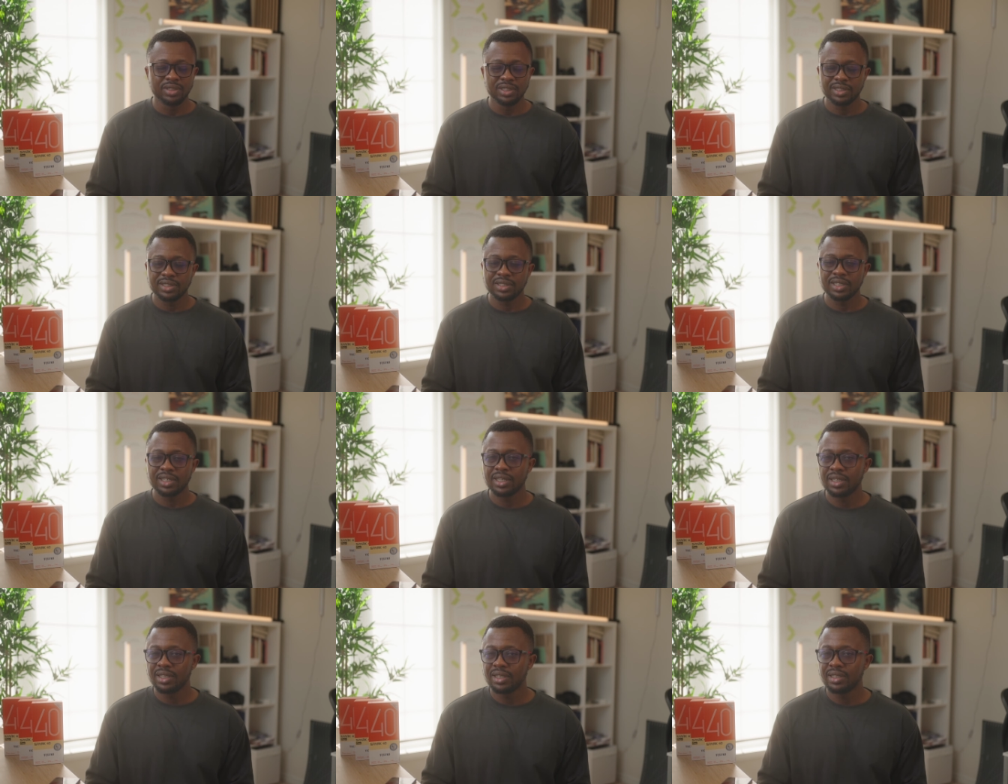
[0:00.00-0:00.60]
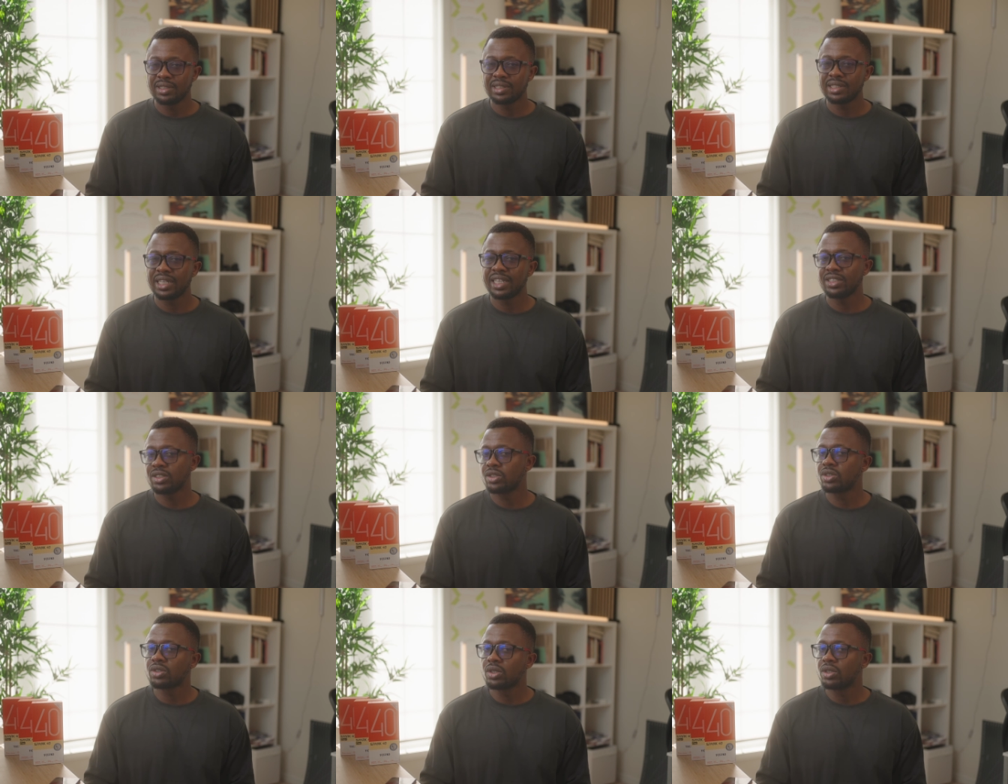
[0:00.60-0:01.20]
It's a
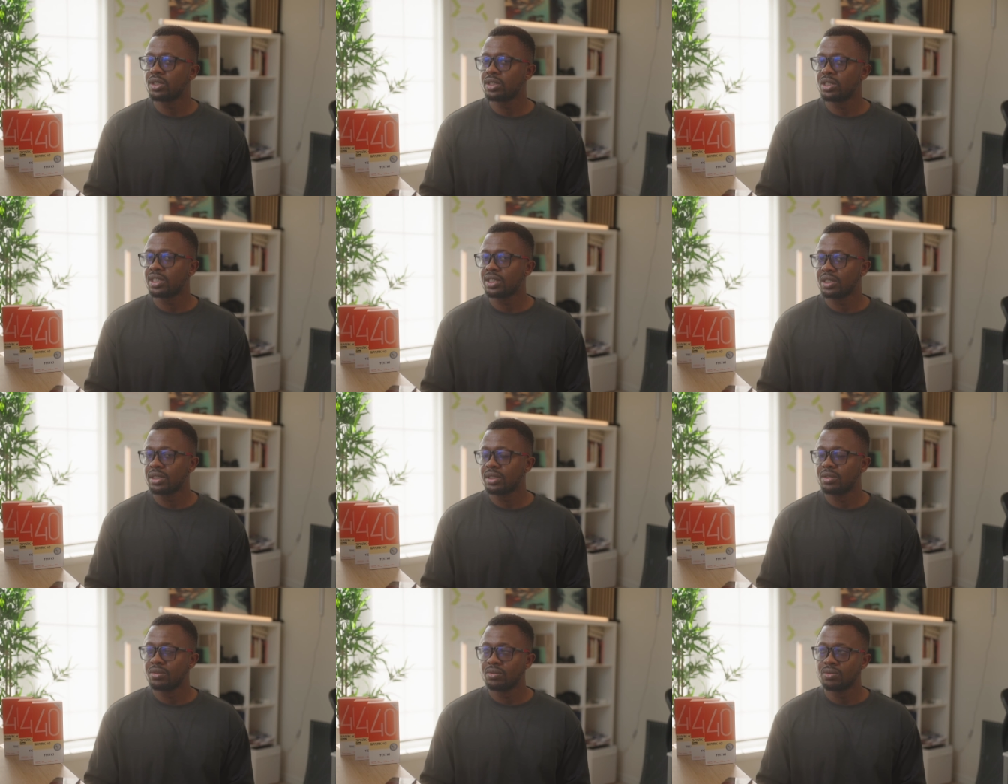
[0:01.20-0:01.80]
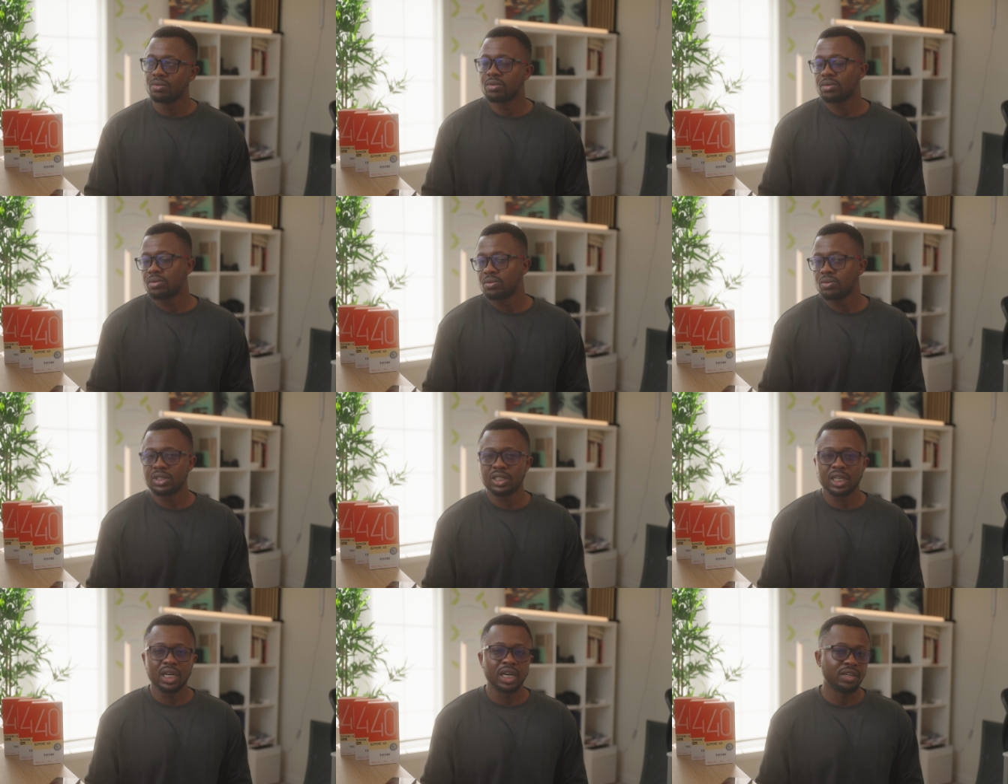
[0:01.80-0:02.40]
nice touch, and
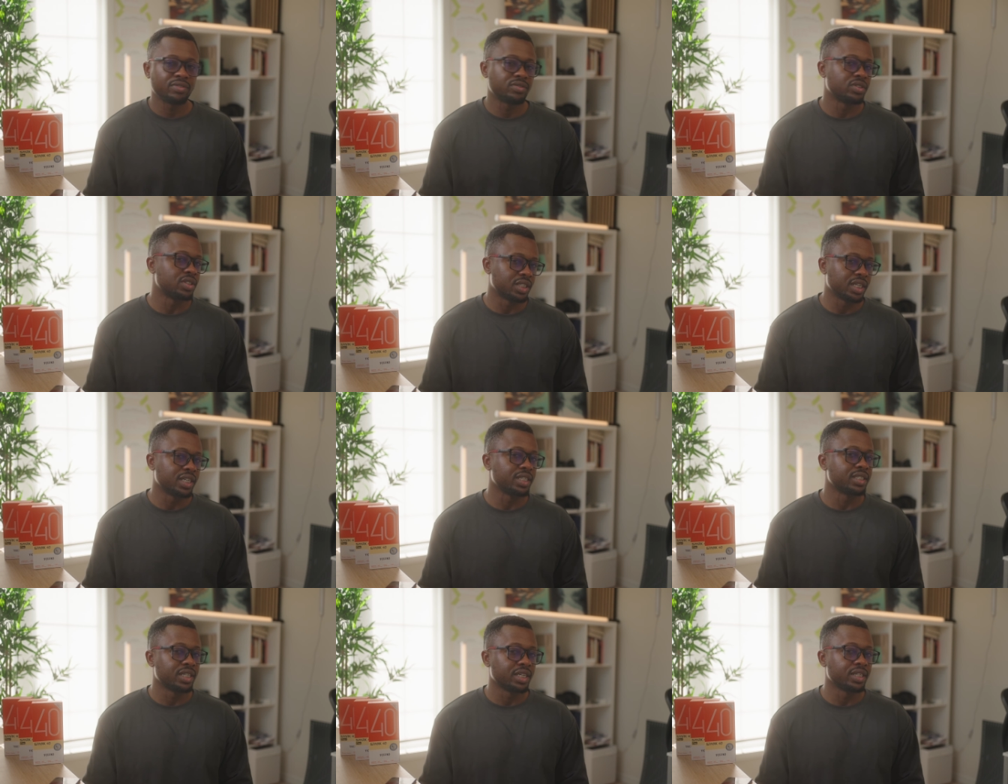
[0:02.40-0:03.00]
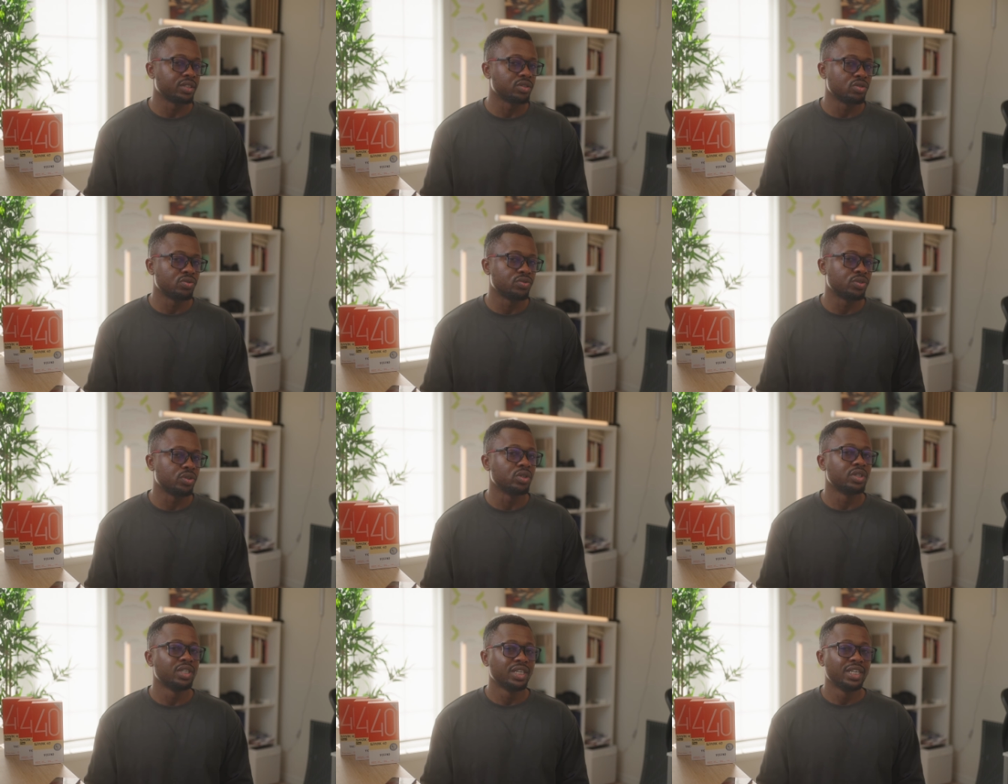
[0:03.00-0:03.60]
which I have to thank Tecno
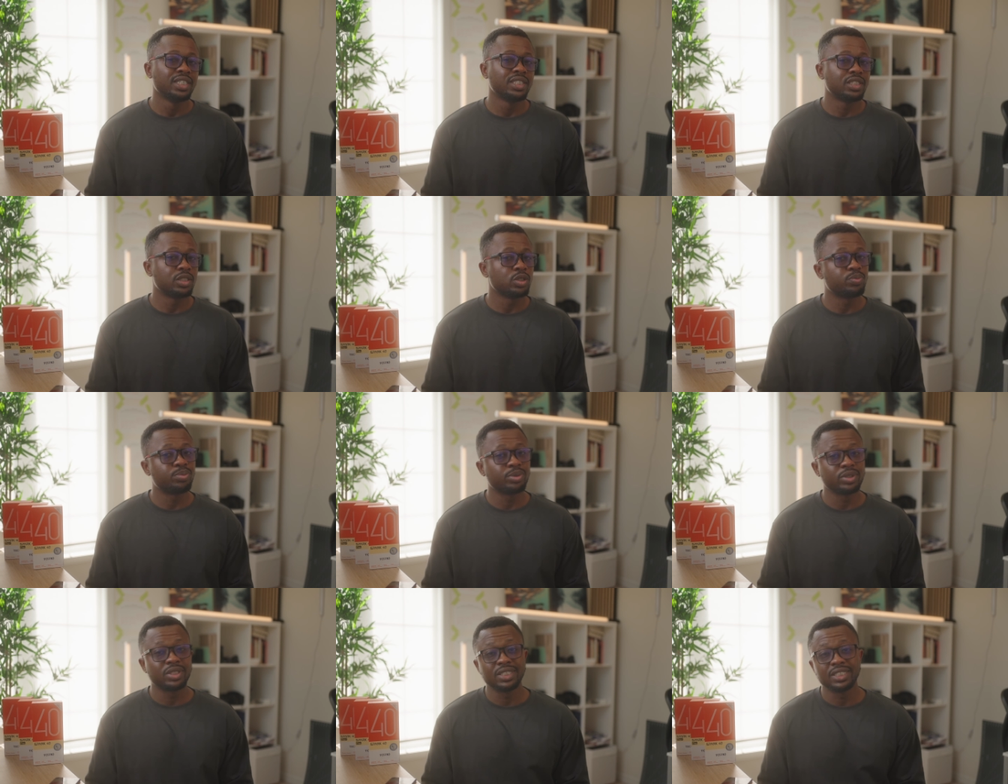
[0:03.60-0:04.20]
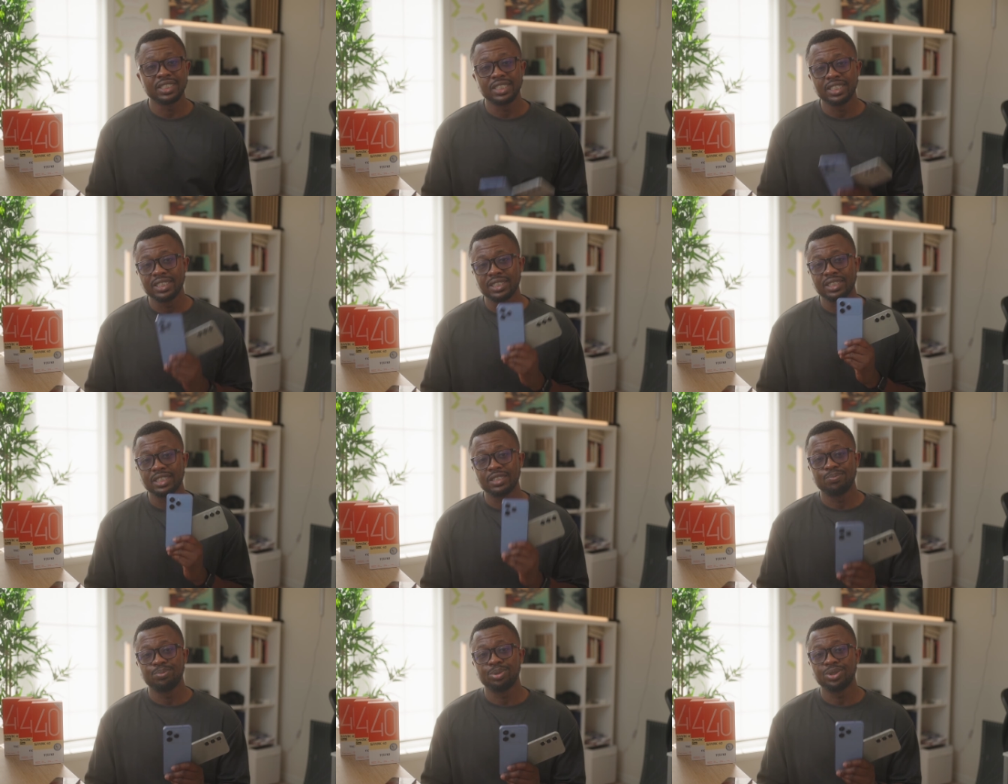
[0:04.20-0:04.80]
for still putting in
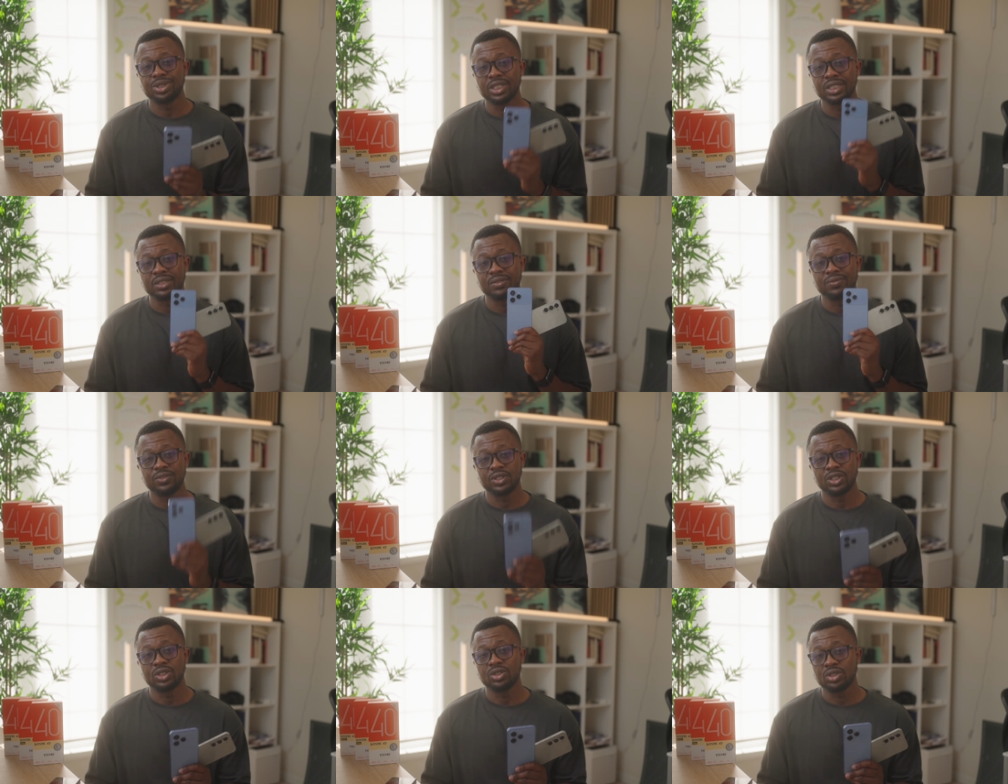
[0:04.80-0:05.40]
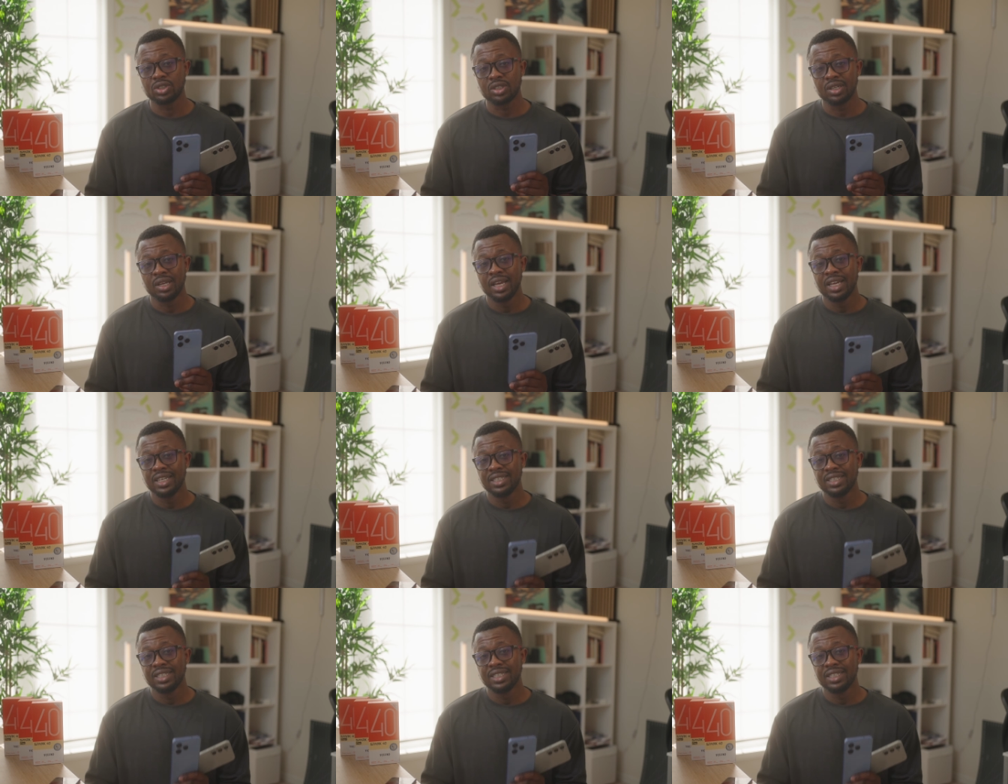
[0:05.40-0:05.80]
these budget features.